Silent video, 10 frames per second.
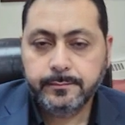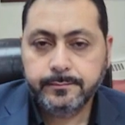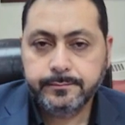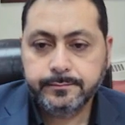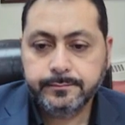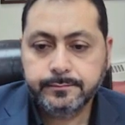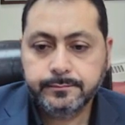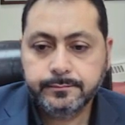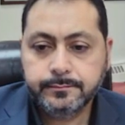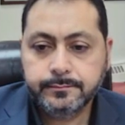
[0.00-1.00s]

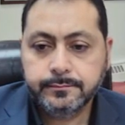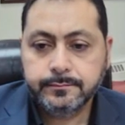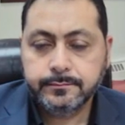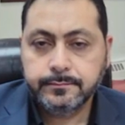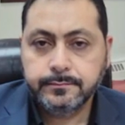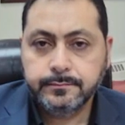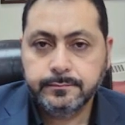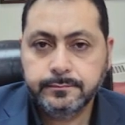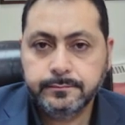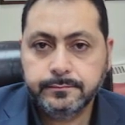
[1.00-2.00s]

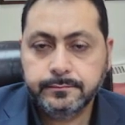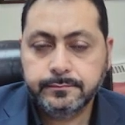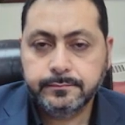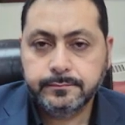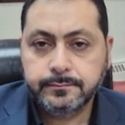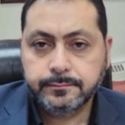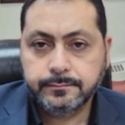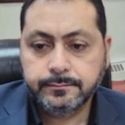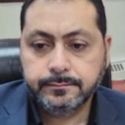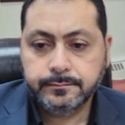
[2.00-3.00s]

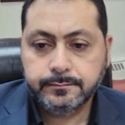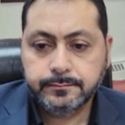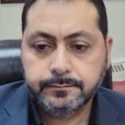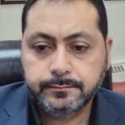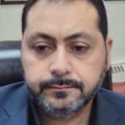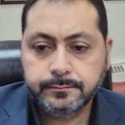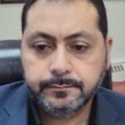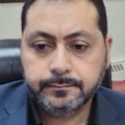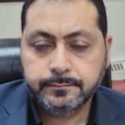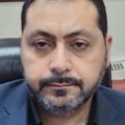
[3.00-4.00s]

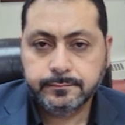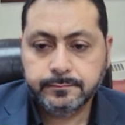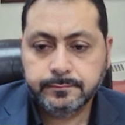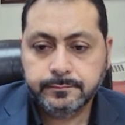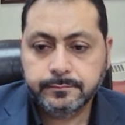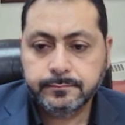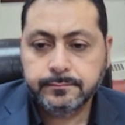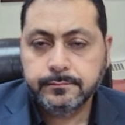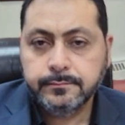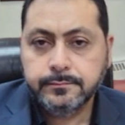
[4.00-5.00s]

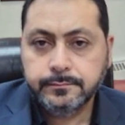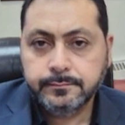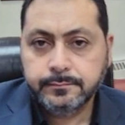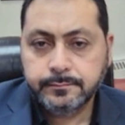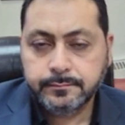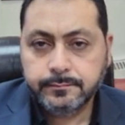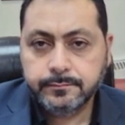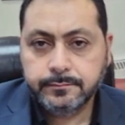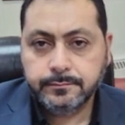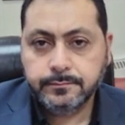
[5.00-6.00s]

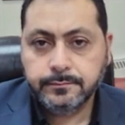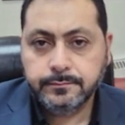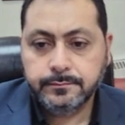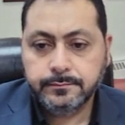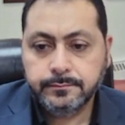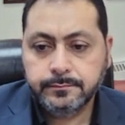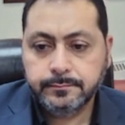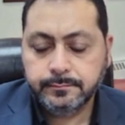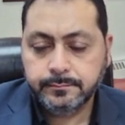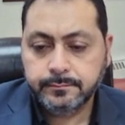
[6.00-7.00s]

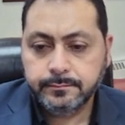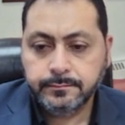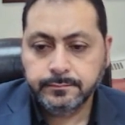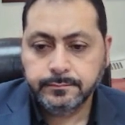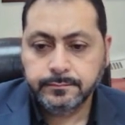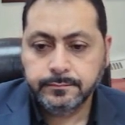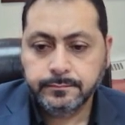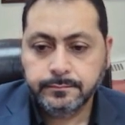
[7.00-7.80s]
The person shown says nothing.